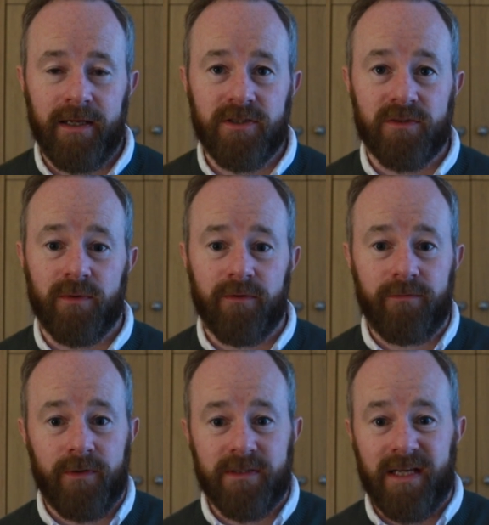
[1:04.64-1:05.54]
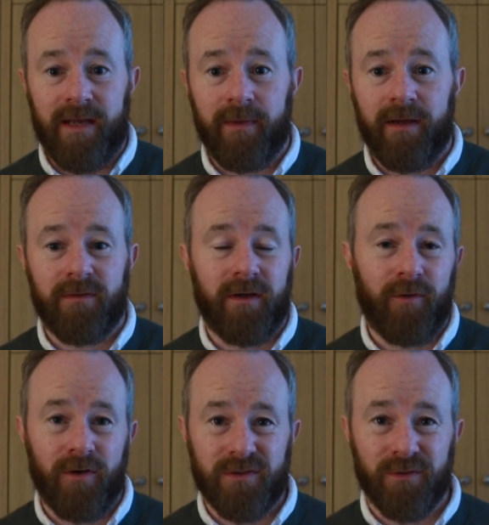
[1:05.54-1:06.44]
agents when it first came out. I've
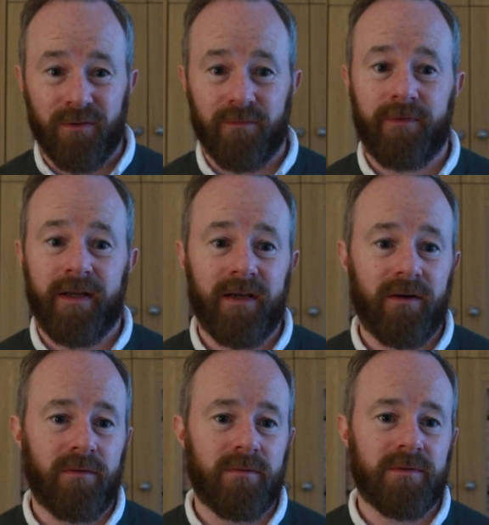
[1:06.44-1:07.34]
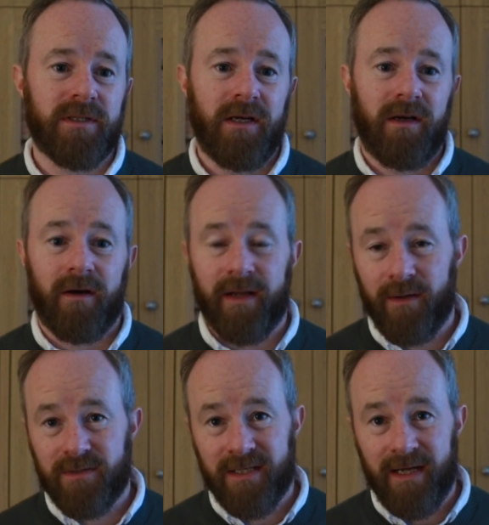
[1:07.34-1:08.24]
also done videos on
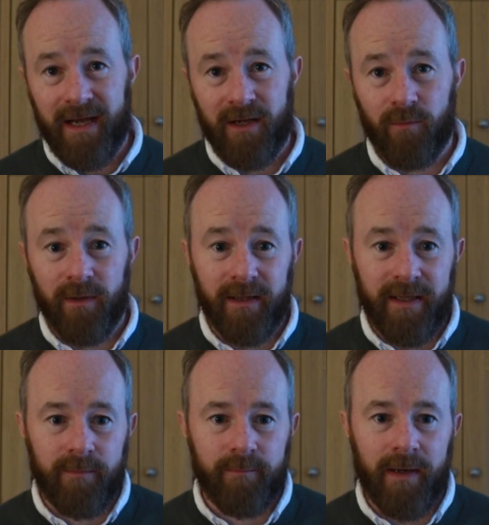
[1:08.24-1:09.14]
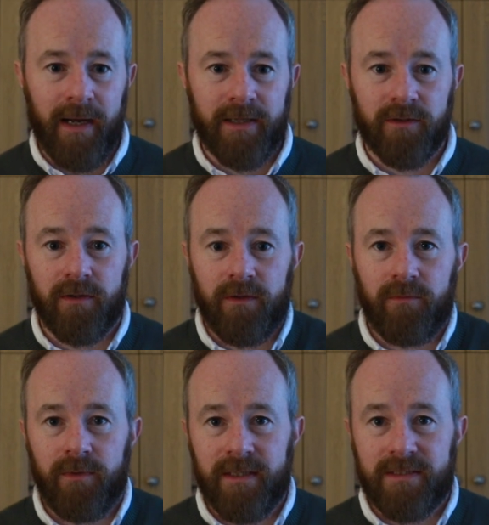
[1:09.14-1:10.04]
how tech will impact the
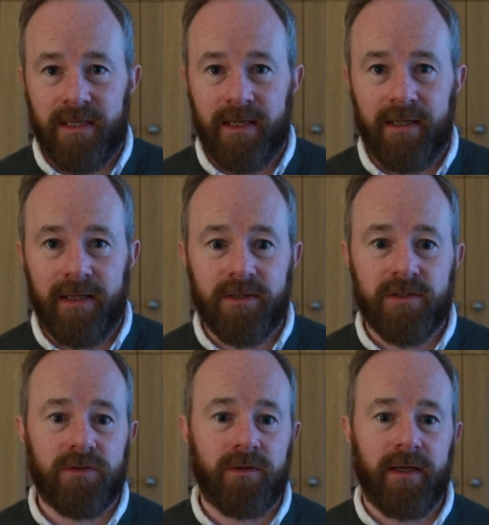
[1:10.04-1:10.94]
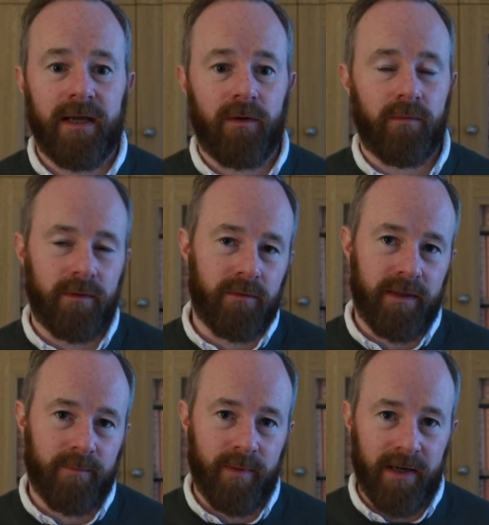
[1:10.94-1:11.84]
real estate industry, how it will
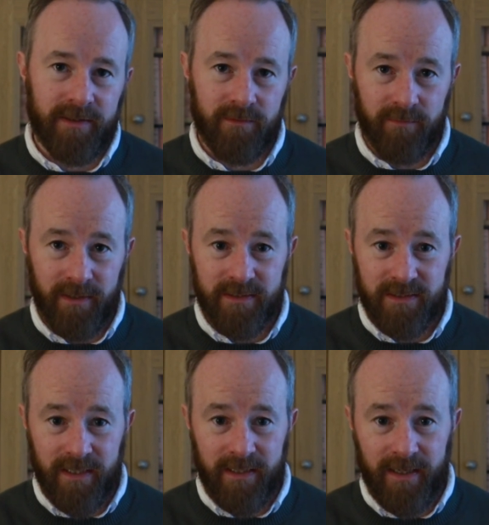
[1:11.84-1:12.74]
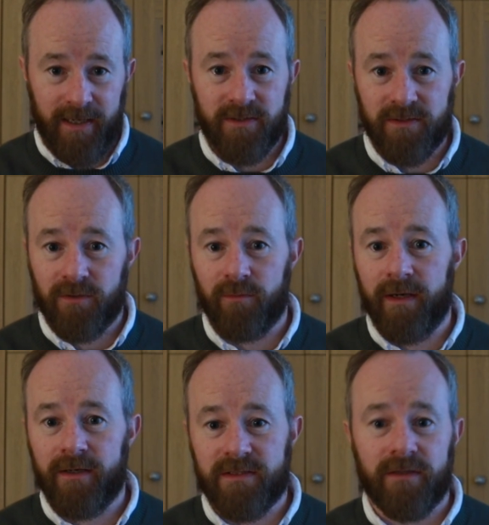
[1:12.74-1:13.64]
impact real estate agents'
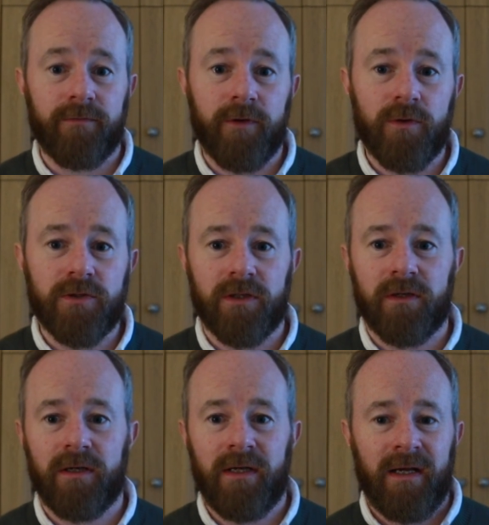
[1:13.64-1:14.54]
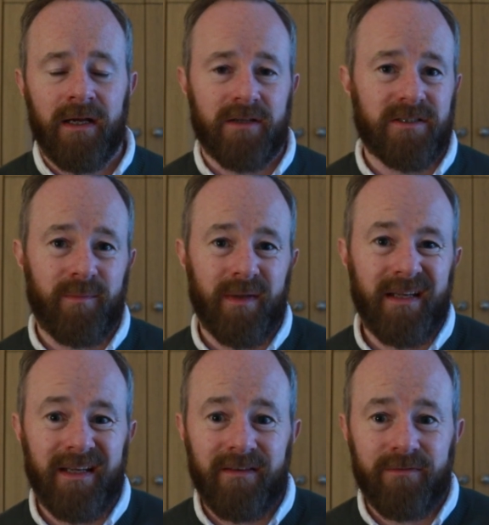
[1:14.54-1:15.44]
careers in the future, because I
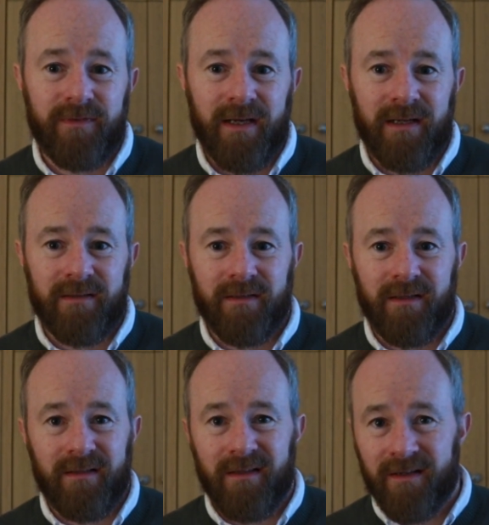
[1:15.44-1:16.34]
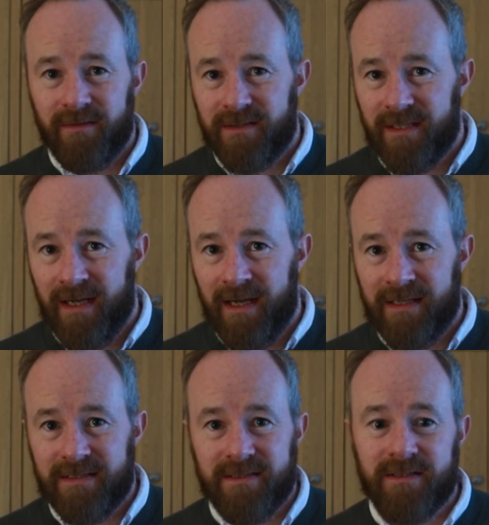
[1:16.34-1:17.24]
believe that a lot of
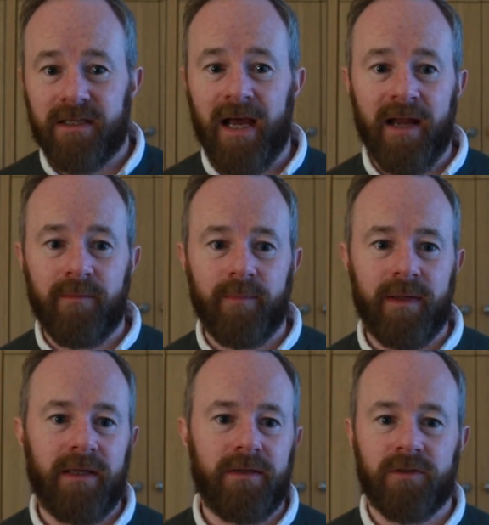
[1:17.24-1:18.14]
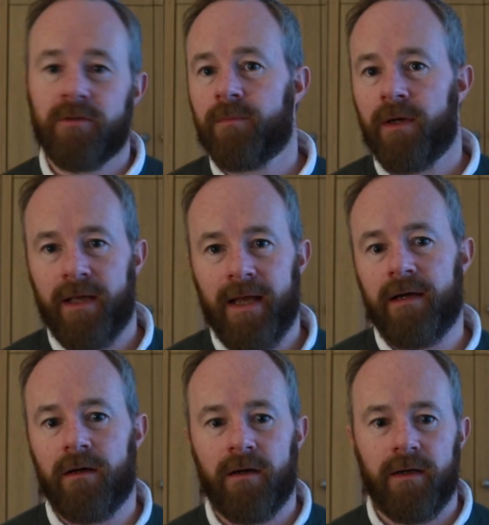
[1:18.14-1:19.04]
tasks can be done by
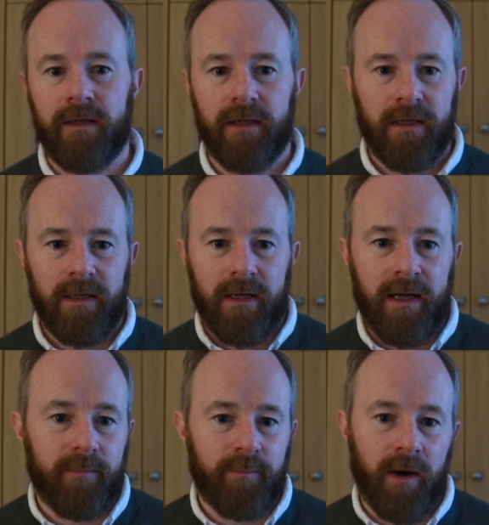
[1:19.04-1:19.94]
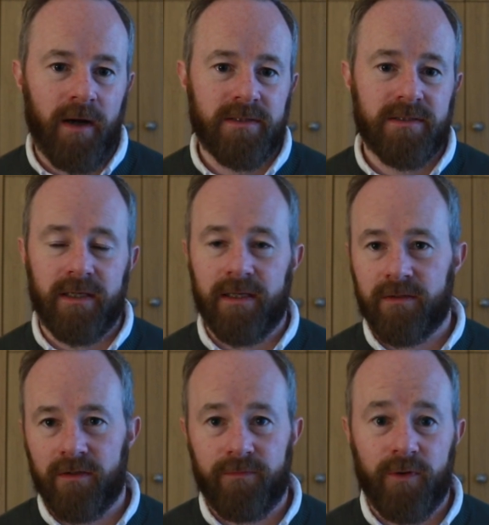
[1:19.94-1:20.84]
AI and bots
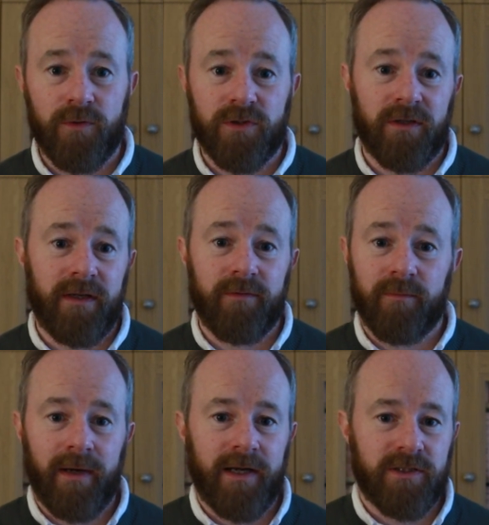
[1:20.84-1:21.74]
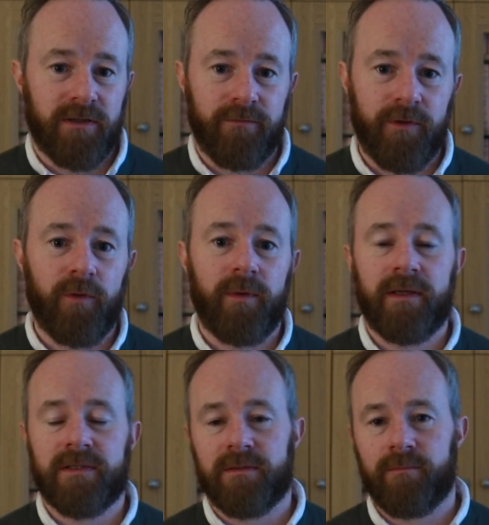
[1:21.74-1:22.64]
into the future, even managing
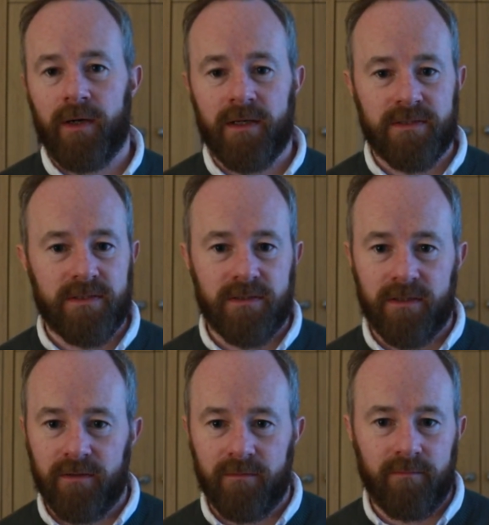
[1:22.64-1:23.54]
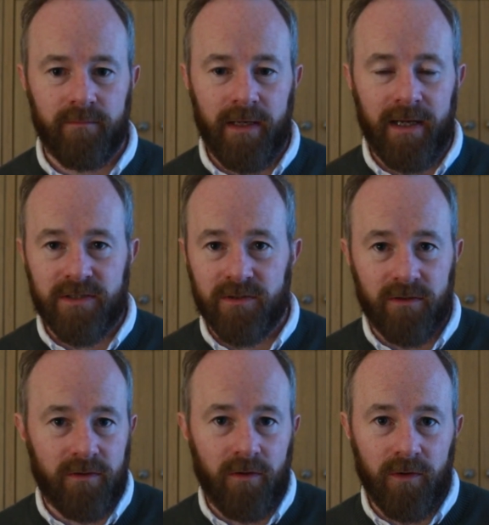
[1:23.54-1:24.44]
viewings, and bots can
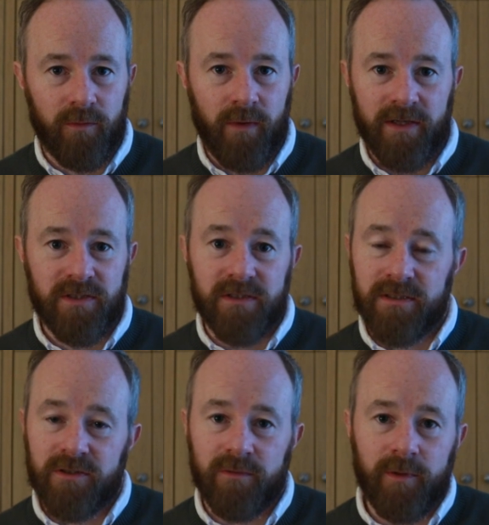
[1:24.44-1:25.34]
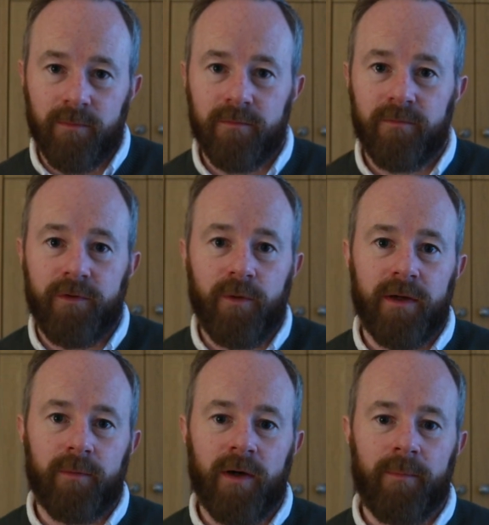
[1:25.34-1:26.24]
answer all the questions that someone
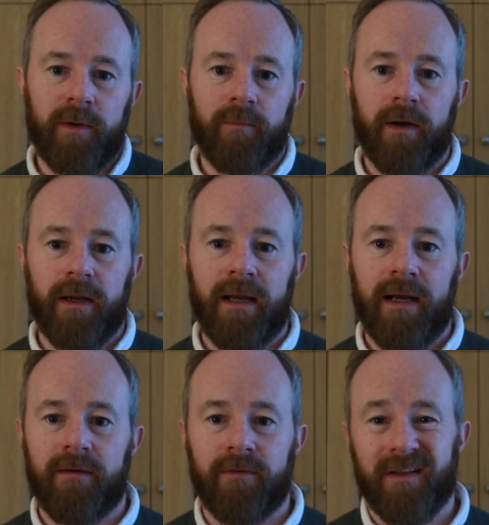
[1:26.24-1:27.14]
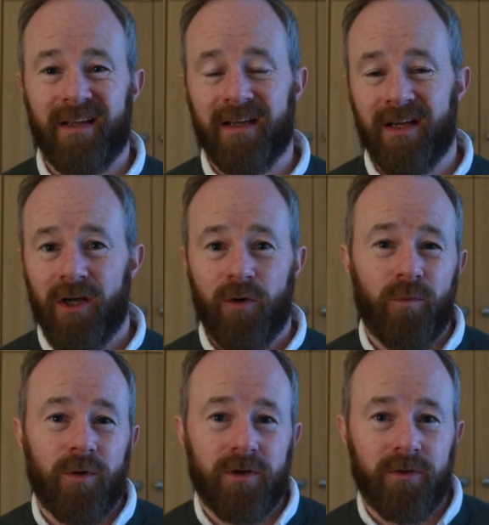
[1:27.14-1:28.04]
viewing a property might have. And I think
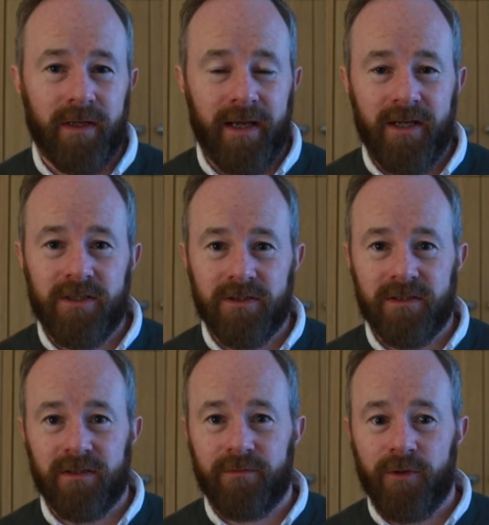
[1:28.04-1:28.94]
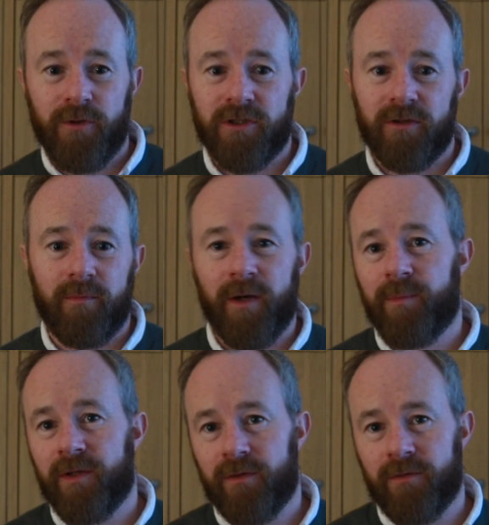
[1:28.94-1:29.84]
one good agent in the future might
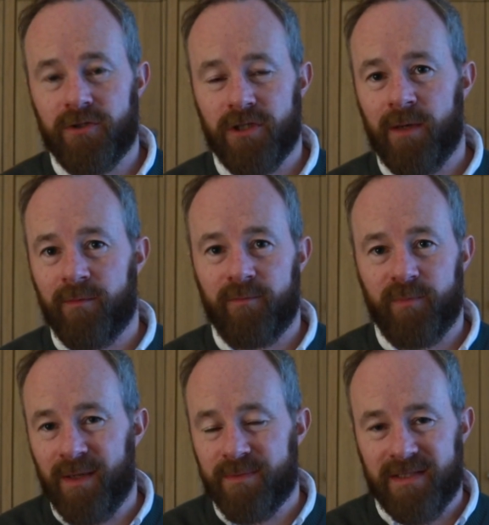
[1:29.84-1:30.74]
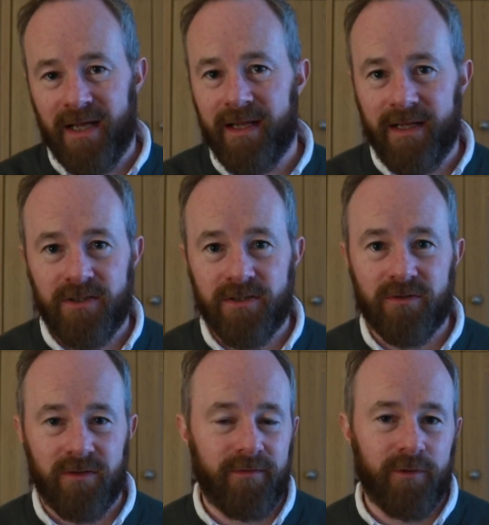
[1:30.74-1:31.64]
be doing the job of perhaps 10
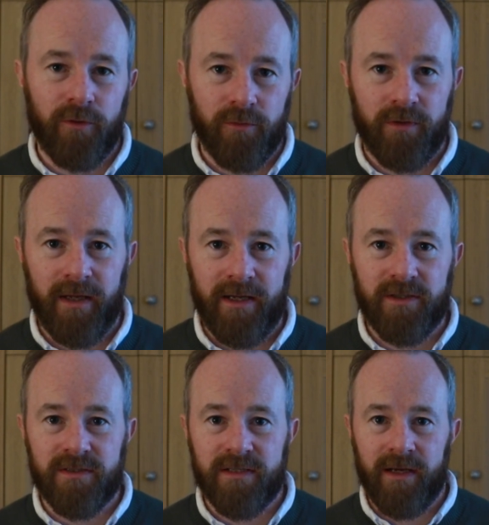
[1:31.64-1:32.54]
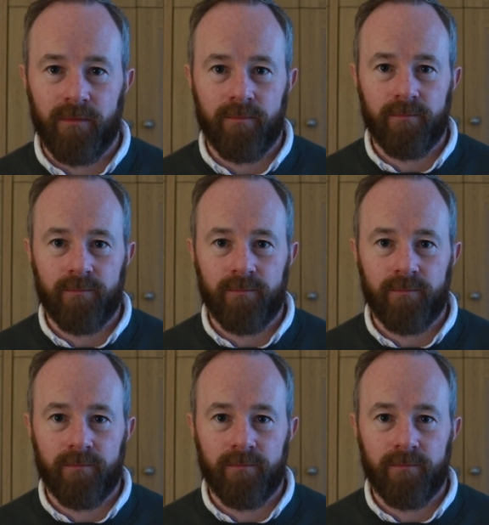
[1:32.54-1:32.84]
agents or even 100 agents now.